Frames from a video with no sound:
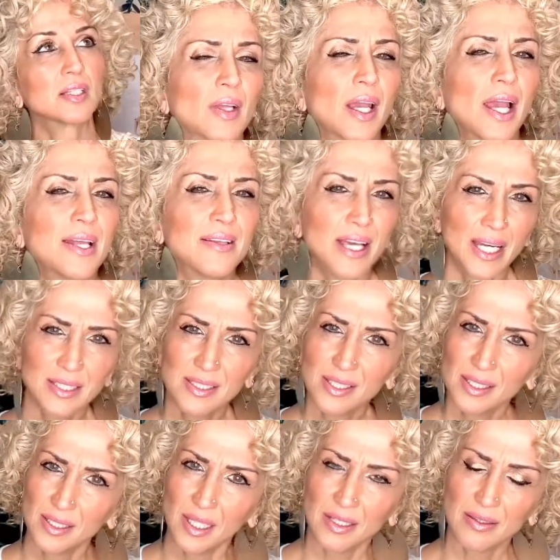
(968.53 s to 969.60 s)
And that's
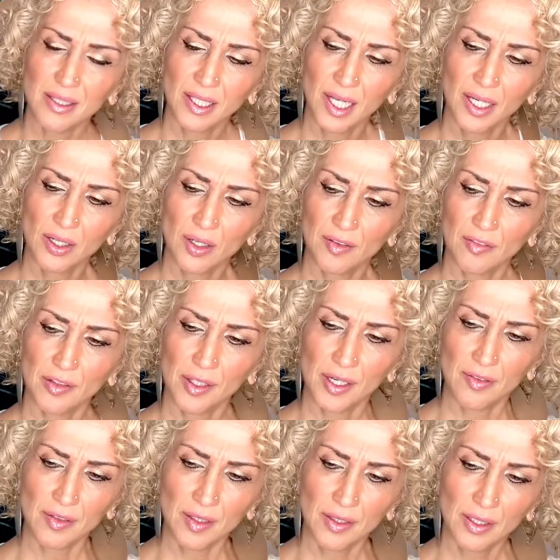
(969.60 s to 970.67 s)
it. I think I covered
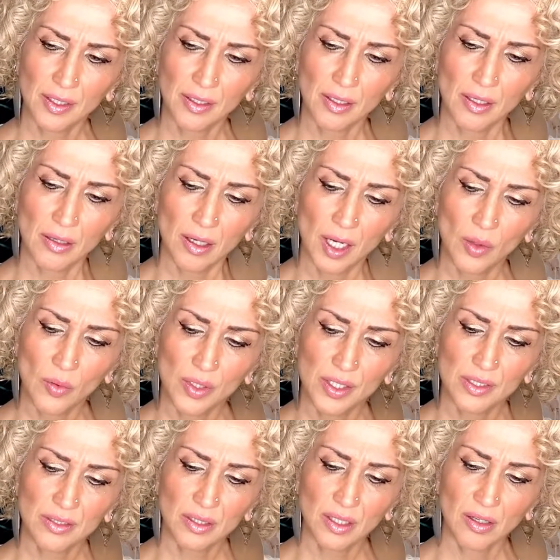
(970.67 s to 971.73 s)
everything I wanted
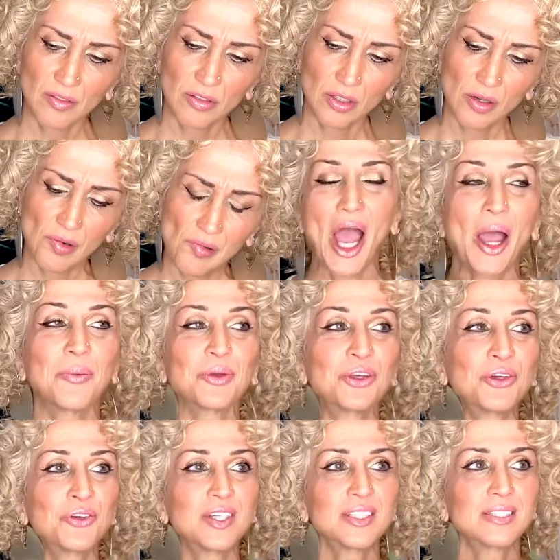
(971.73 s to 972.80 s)
to cover. I'm
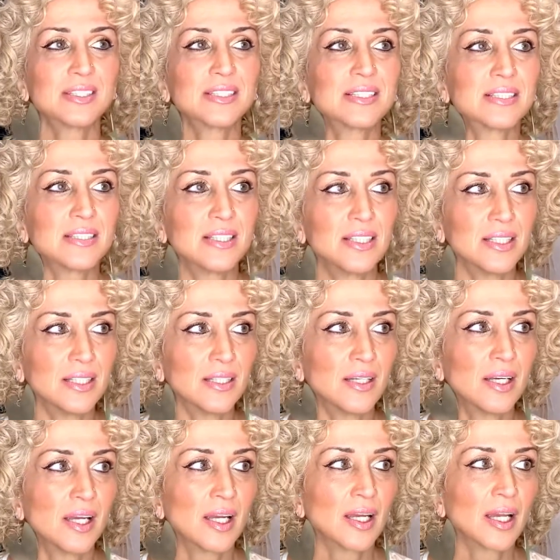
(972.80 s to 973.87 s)
curious to see
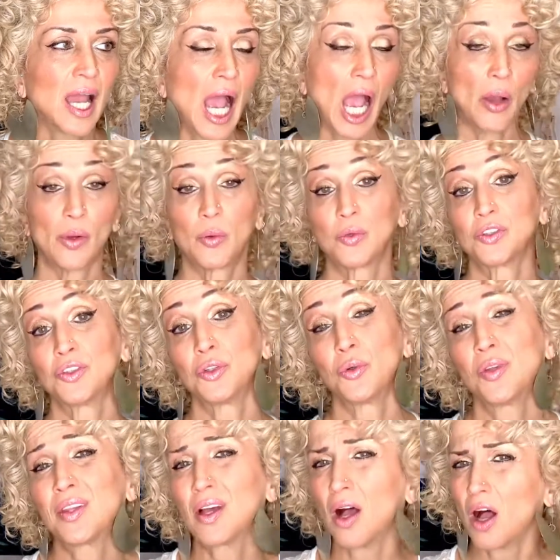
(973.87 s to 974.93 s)
how it would do with
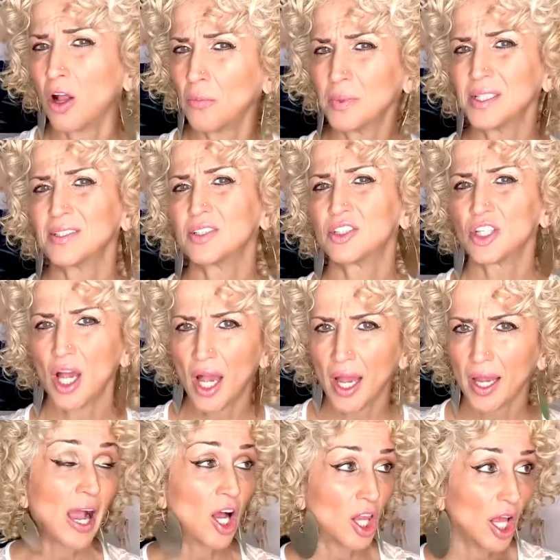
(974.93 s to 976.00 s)
the almond
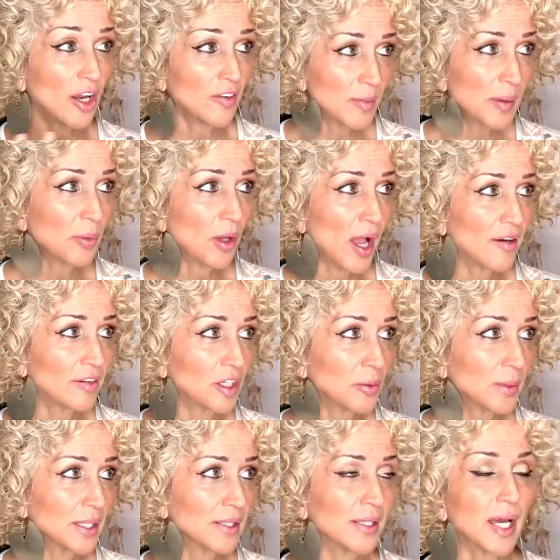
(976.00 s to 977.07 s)
jai. A lot of people have
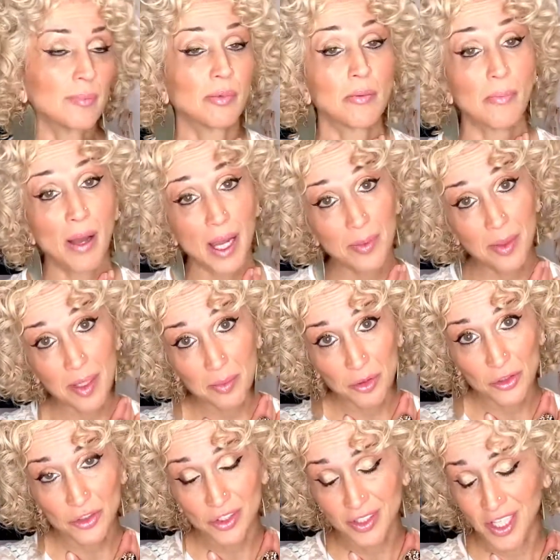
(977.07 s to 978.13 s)
recommended that, but my main
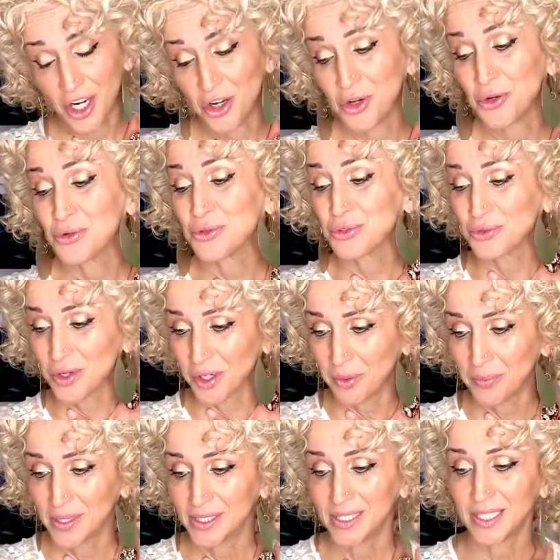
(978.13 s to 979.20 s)
person that I know who's
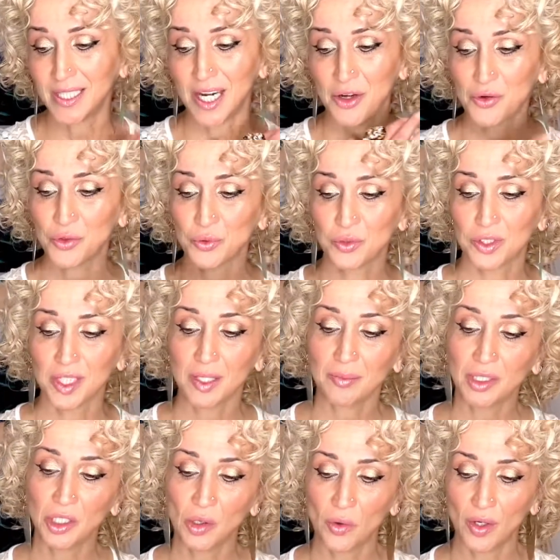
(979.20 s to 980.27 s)
recommended it and whose word I'd be
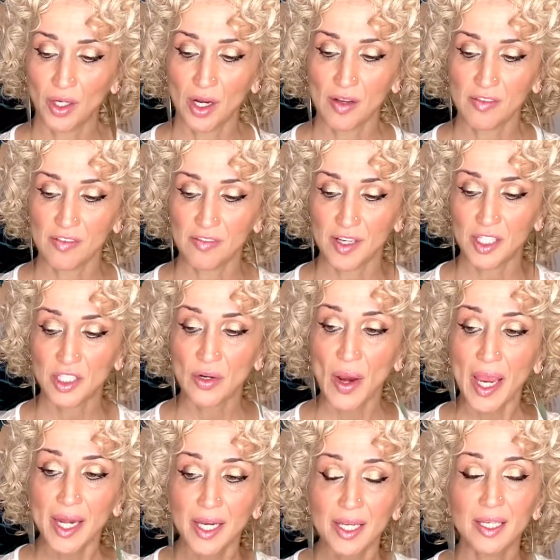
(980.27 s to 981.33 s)
going off if I tried
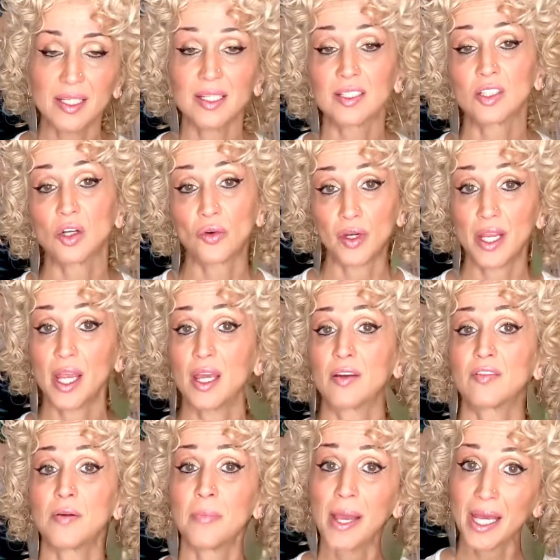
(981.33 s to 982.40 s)
it is Lorianne
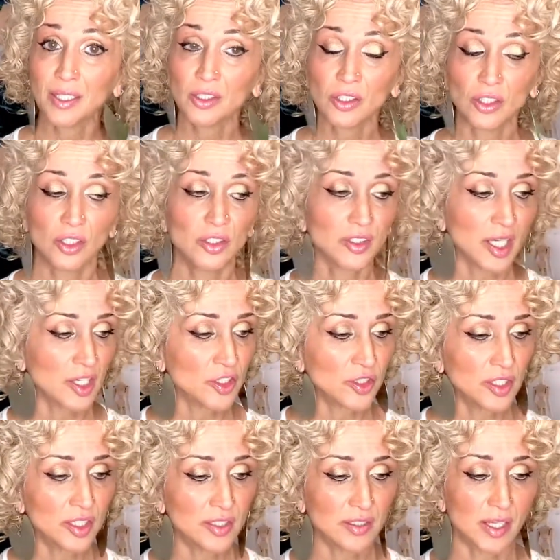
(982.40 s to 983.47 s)
from Mad Curls, and she
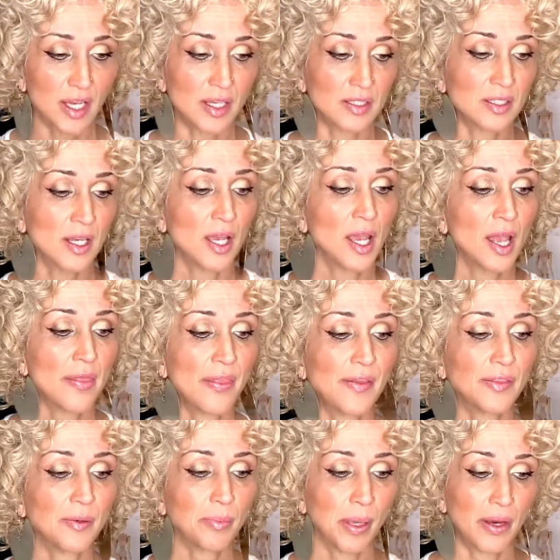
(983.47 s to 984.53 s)
says that the
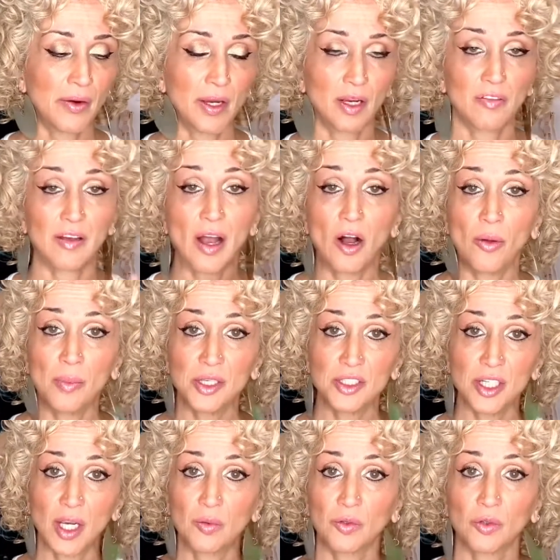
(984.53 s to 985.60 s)
pairing of almond
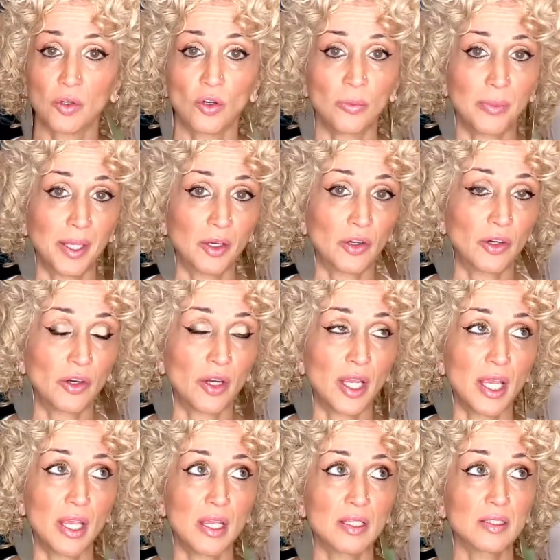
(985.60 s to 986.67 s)
jai with Curl Maker
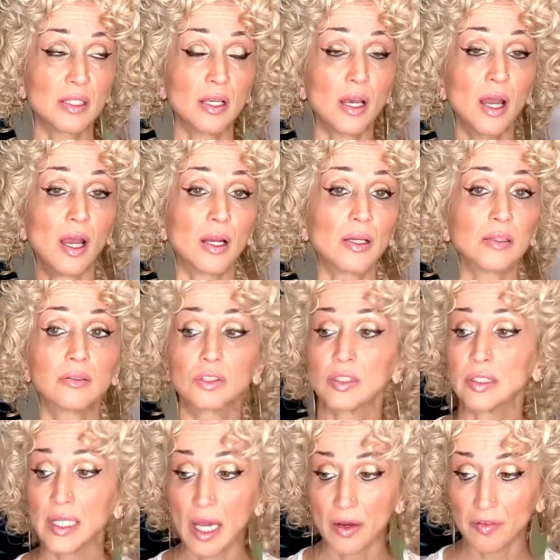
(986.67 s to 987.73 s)
is to
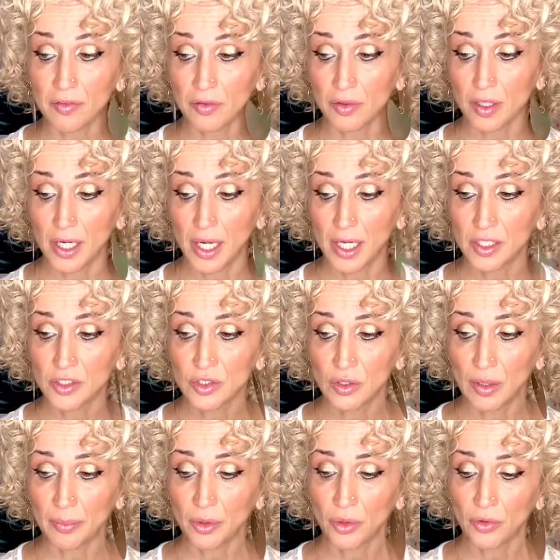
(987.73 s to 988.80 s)
die for. And so
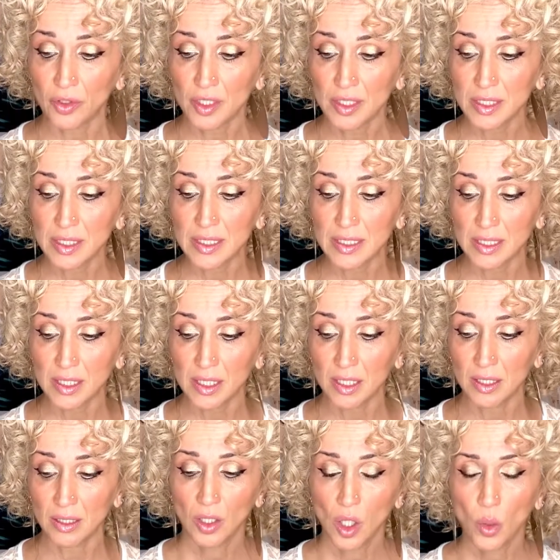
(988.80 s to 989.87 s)
I'm curious to
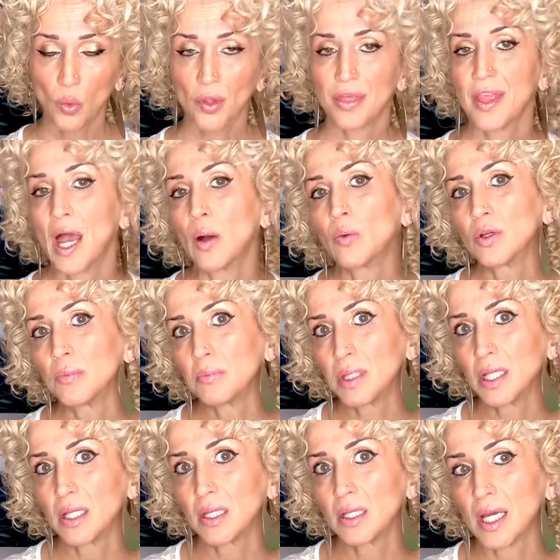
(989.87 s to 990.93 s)
see what that would
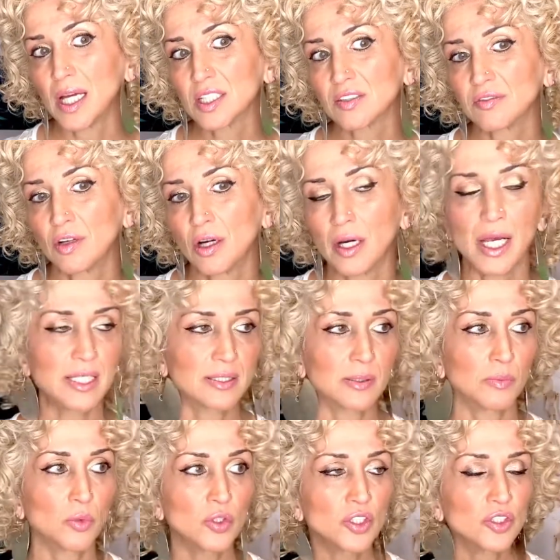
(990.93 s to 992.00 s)
mean as far as the
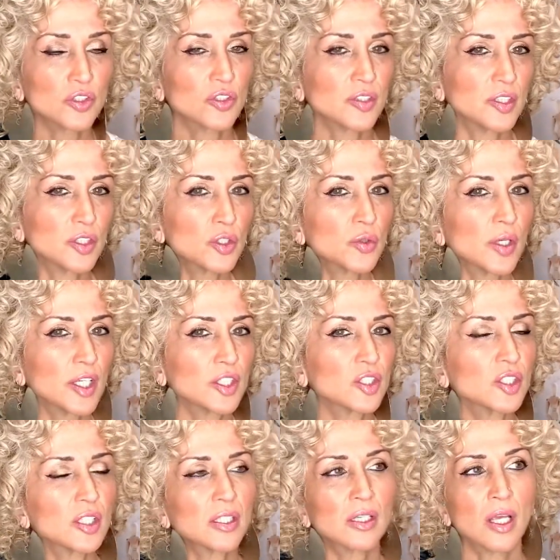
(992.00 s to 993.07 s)
moisture
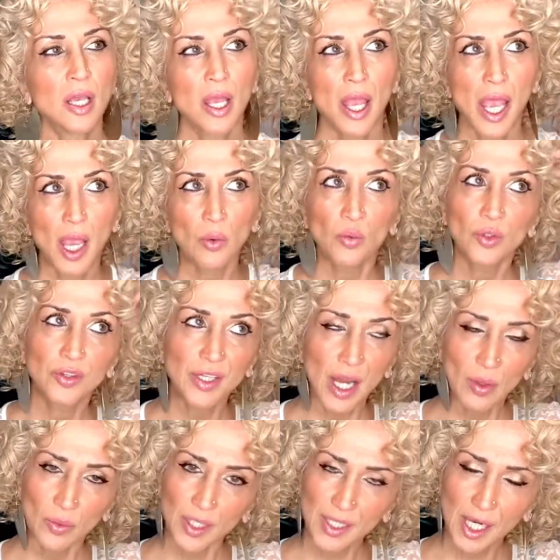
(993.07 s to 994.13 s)
situation, and would that
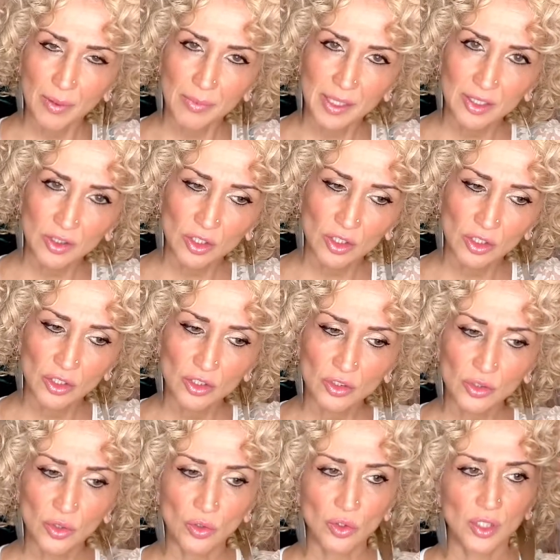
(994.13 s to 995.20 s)
weigh down my curls,
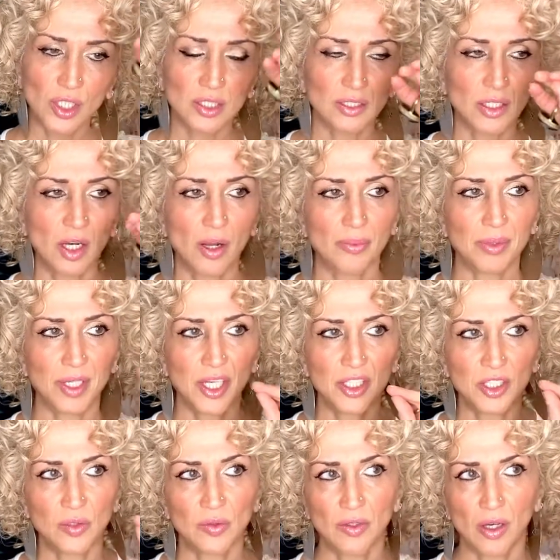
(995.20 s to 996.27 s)
or does a
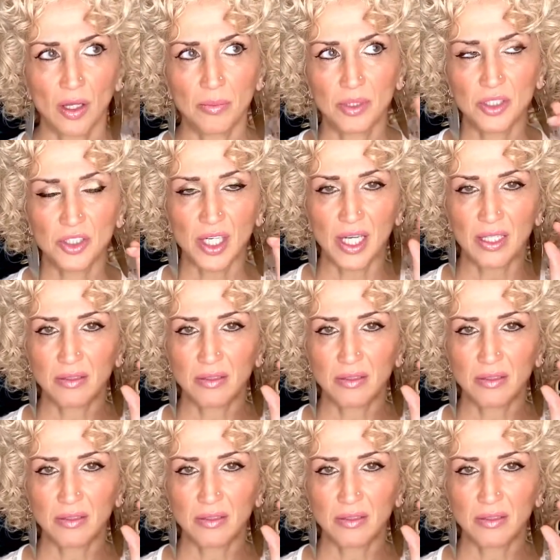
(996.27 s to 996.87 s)
combination with the almond jai